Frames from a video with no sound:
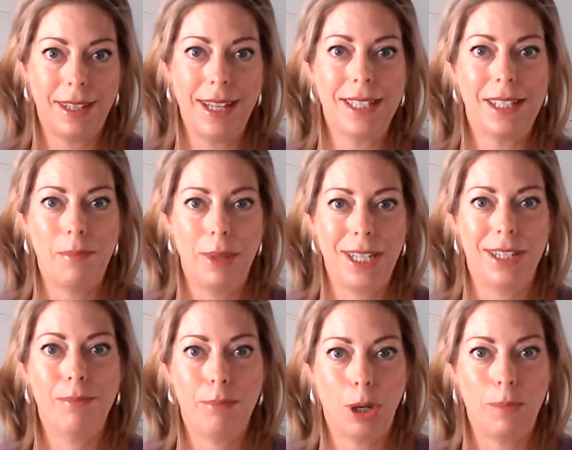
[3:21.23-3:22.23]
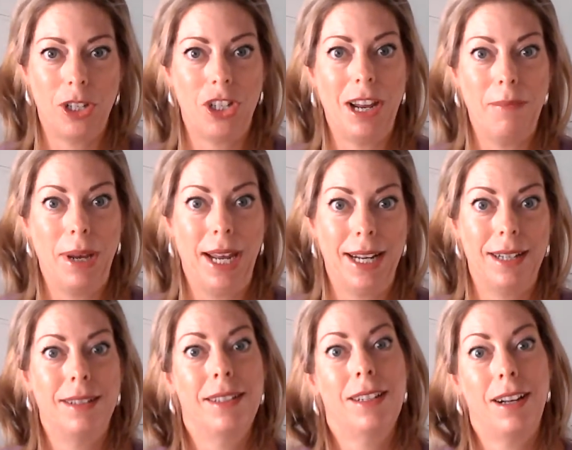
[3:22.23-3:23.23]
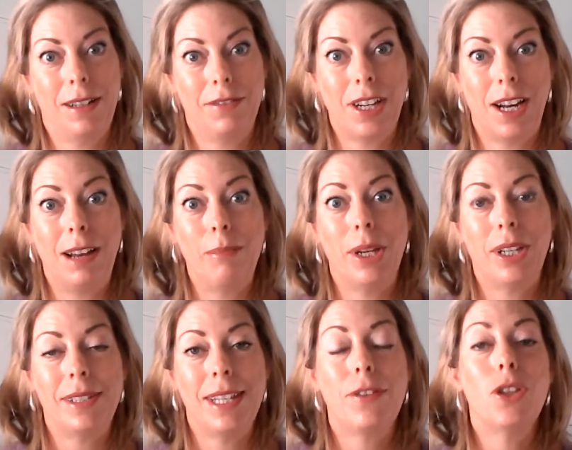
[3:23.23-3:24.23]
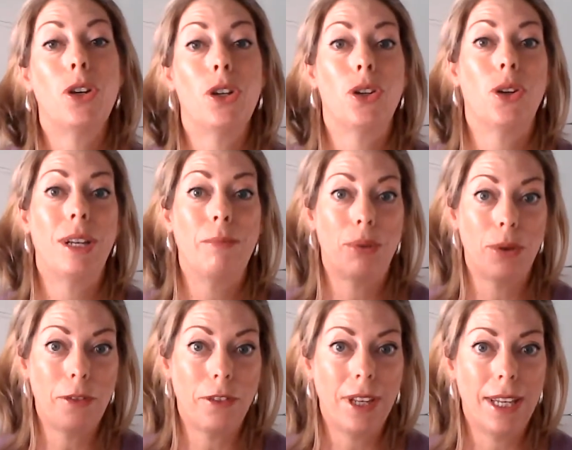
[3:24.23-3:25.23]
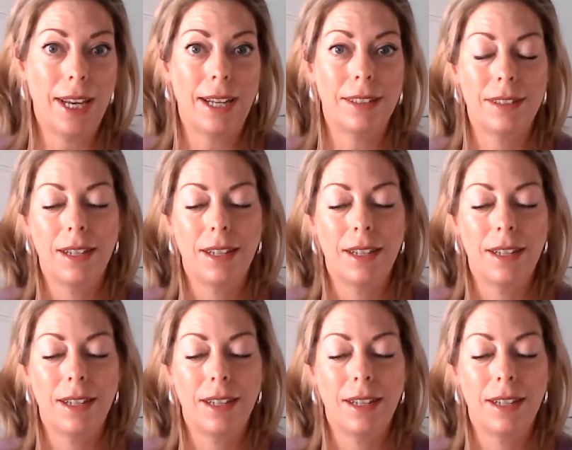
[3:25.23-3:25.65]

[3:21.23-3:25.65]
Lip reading: And that's a big pop the champagne kind of time, because even though you're not in profit yet,